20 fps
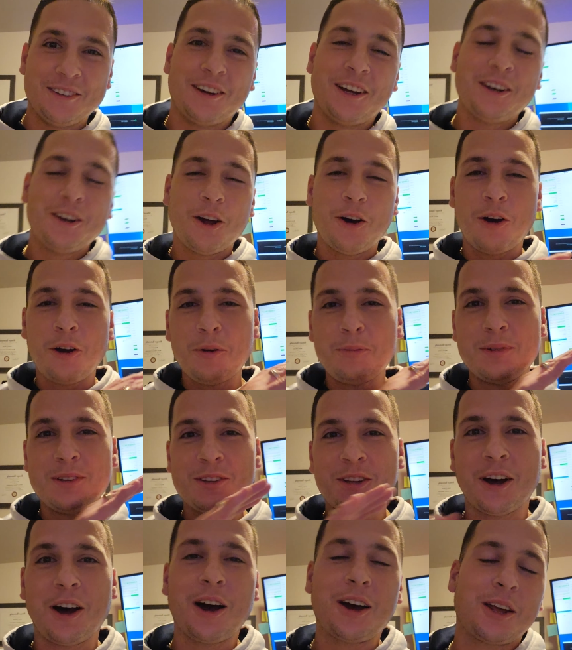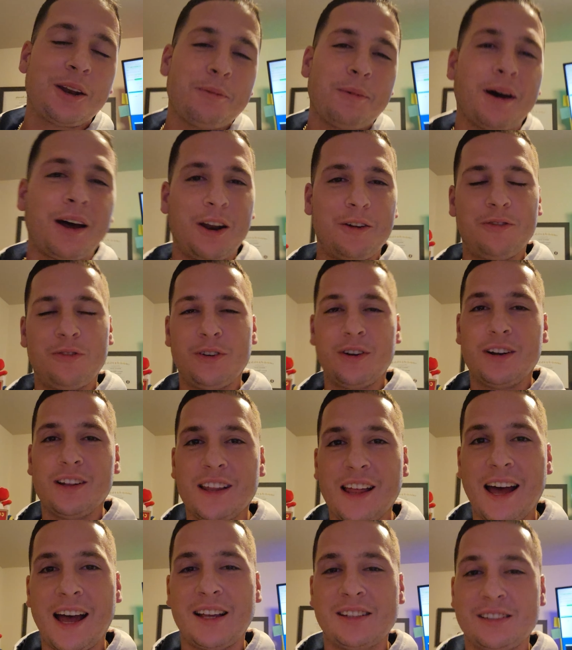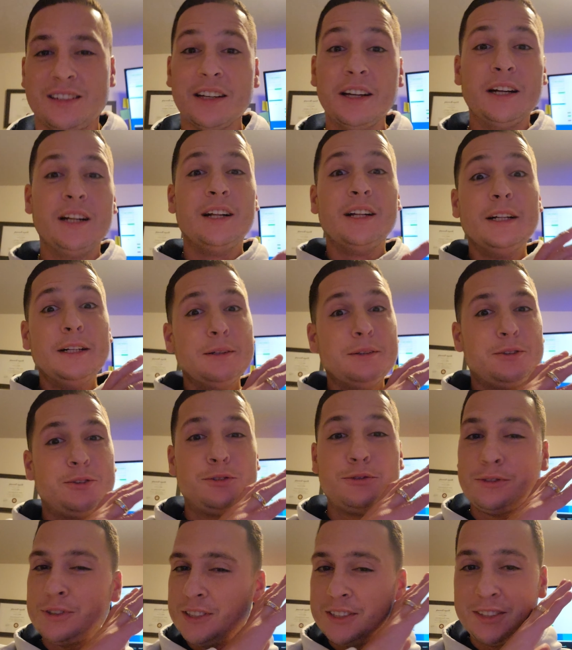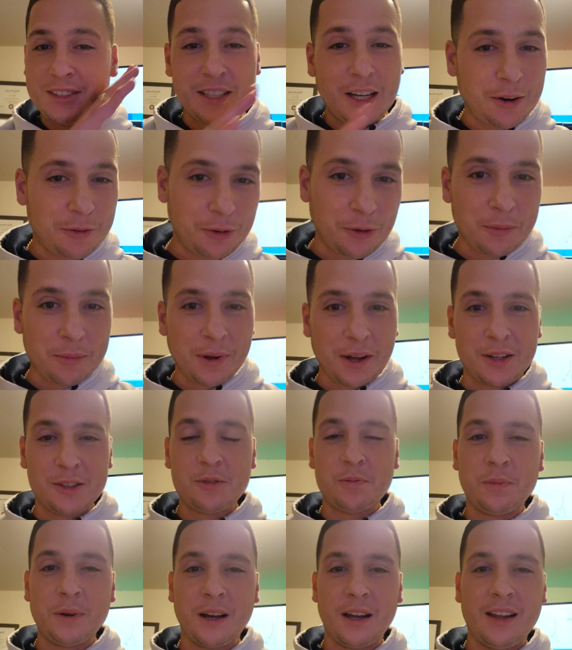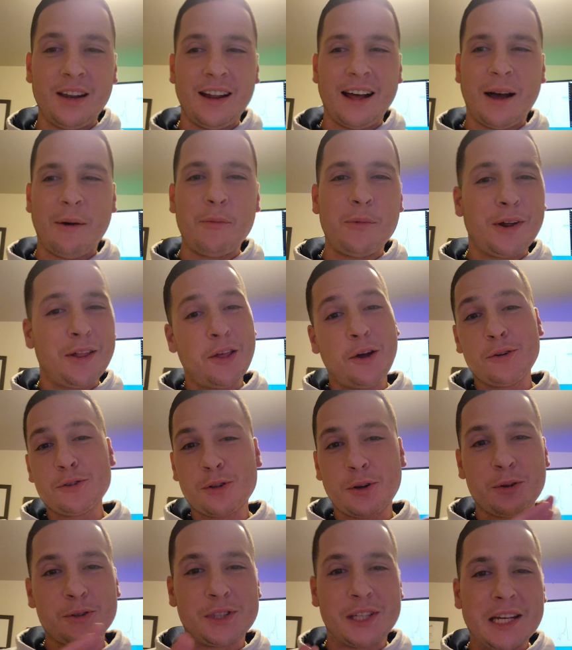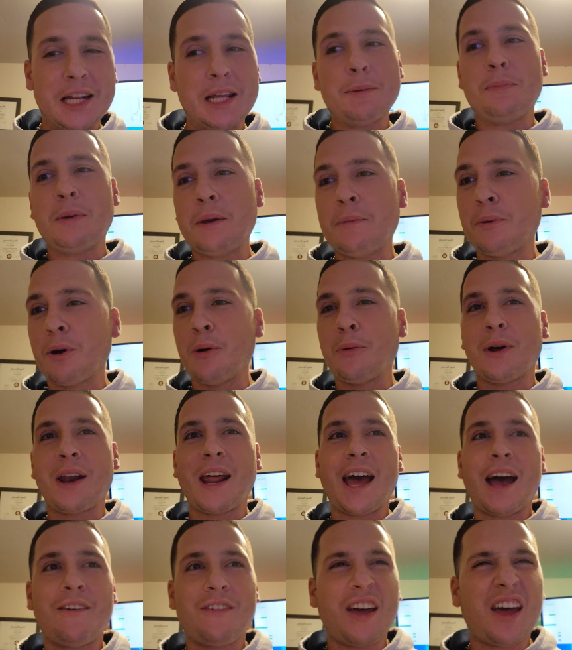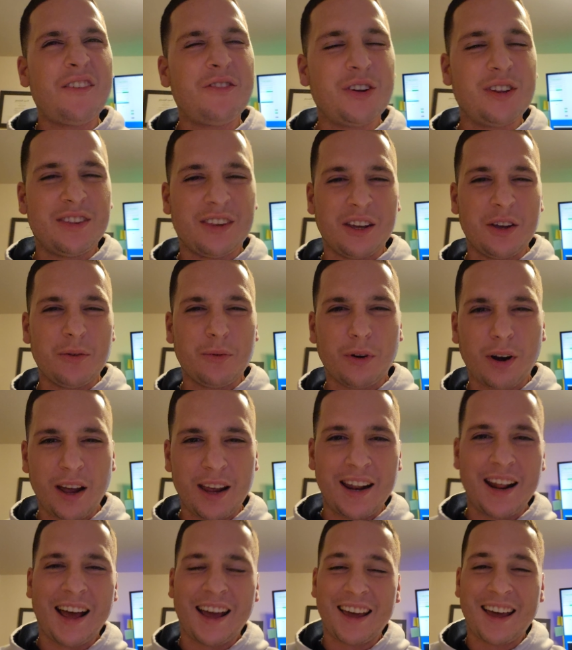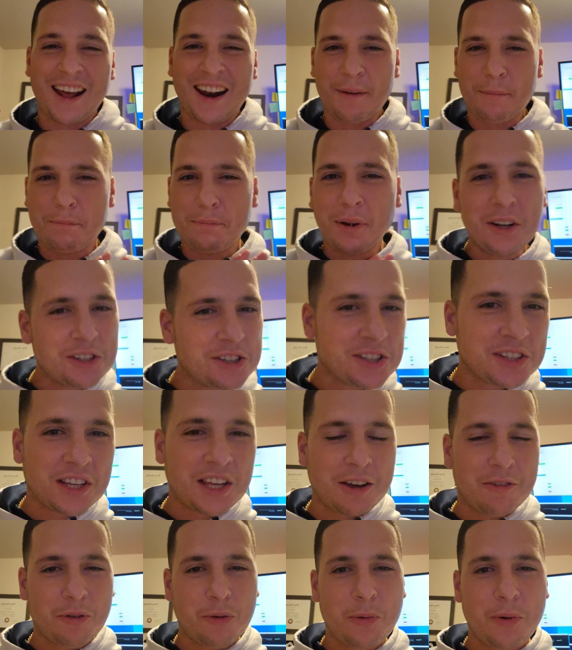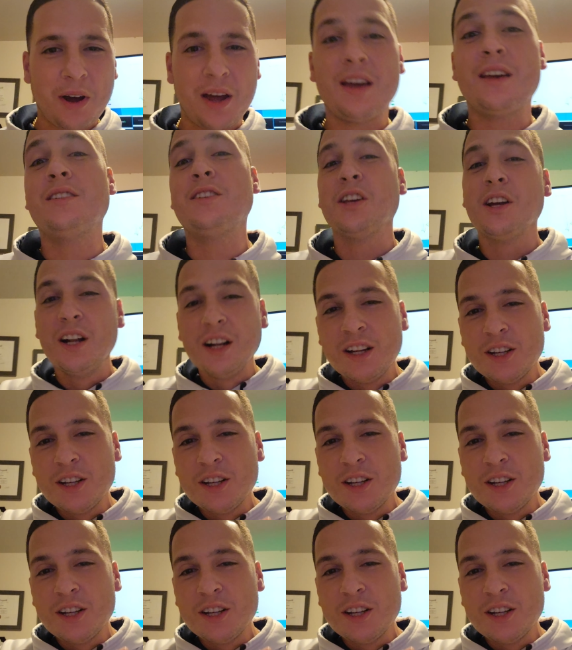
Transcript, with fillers: you. I know I've been talking about it for the last several months, but I'm one of those OCD people. I want to have everything right. I got a bunch of giveaways,